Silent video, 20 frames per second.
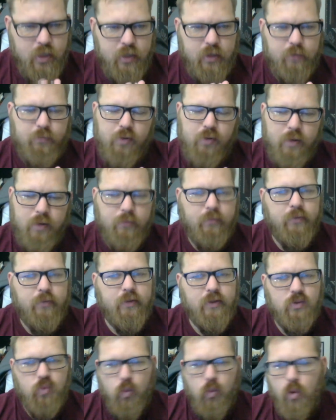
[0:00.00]
The problem
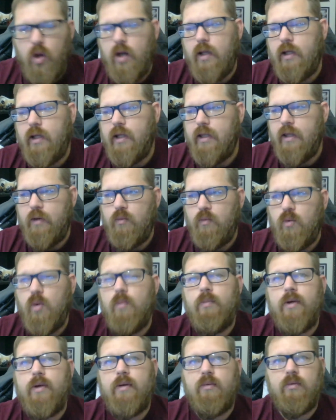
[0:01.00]
is, one, they
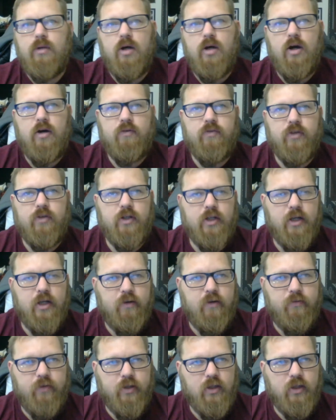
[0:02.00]
won't be able to offer enough,